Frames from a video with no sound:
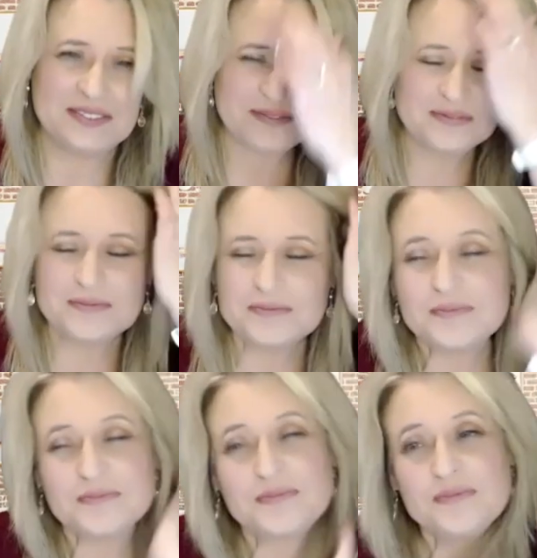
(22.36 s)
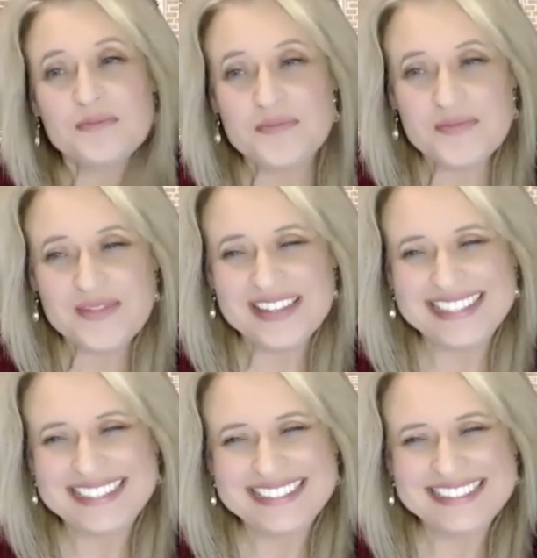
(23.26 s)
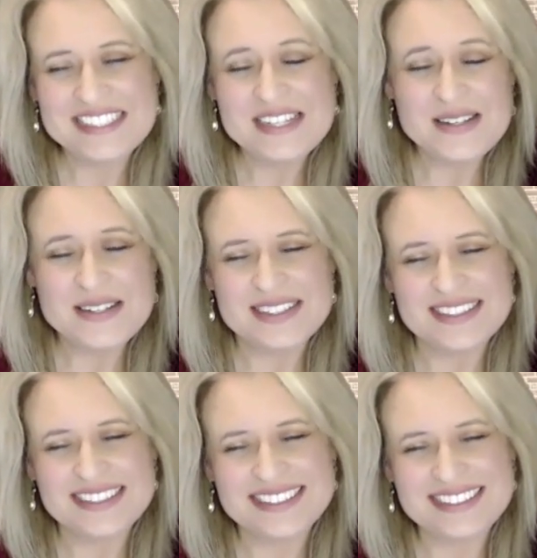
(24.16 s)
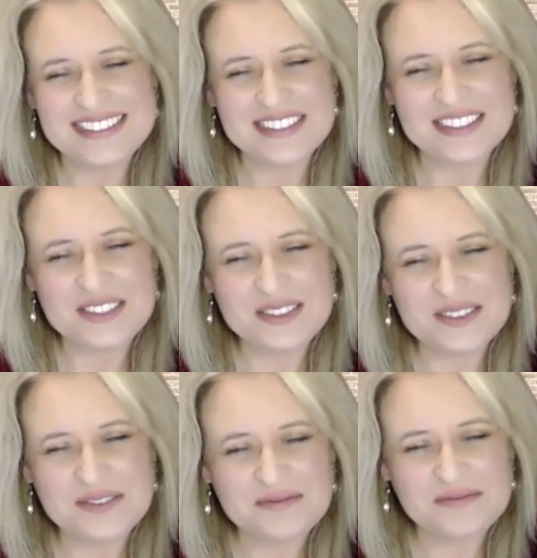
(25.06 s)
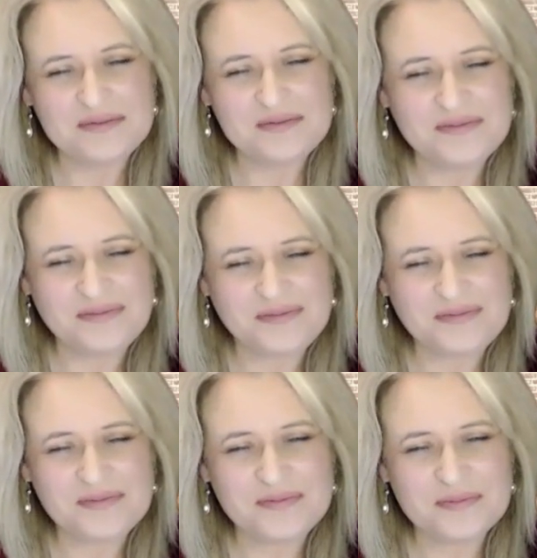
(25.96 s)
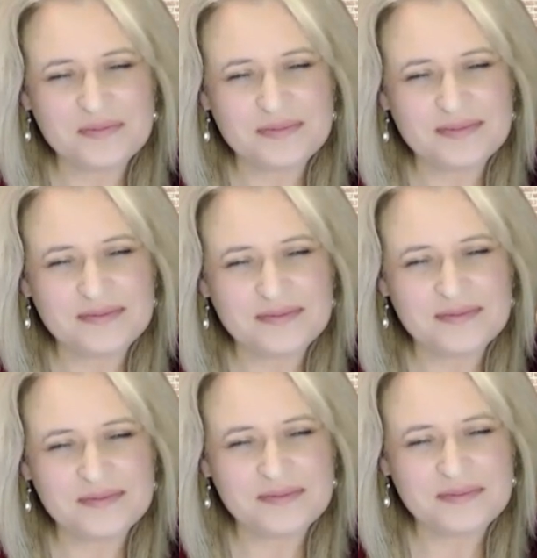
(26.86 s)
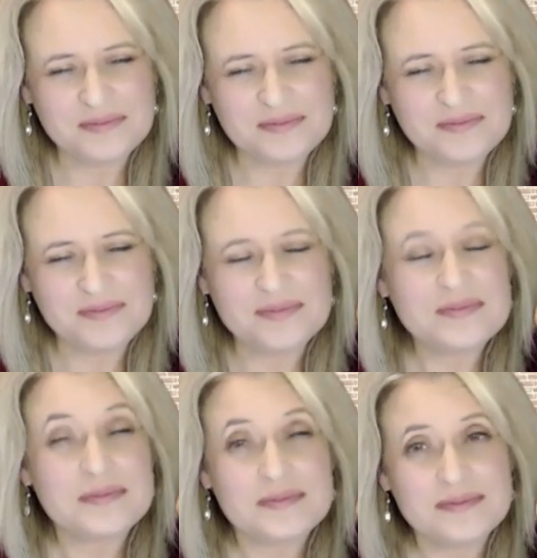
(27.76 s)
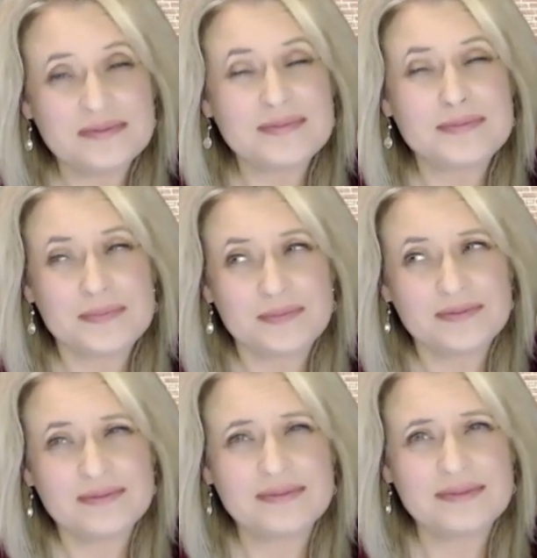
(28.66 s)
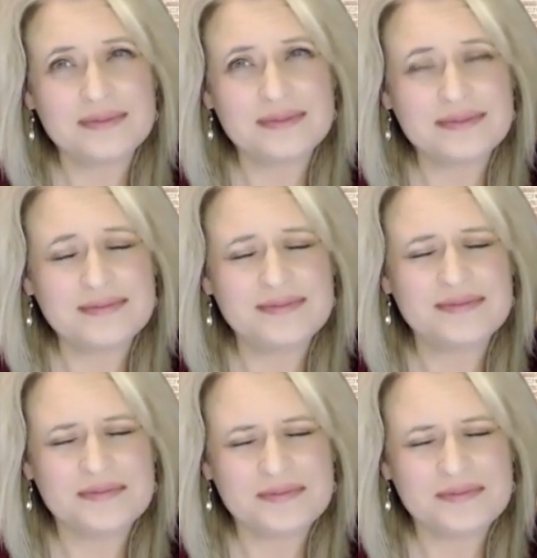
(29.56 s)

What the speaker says: No words are spoken by the person on screen.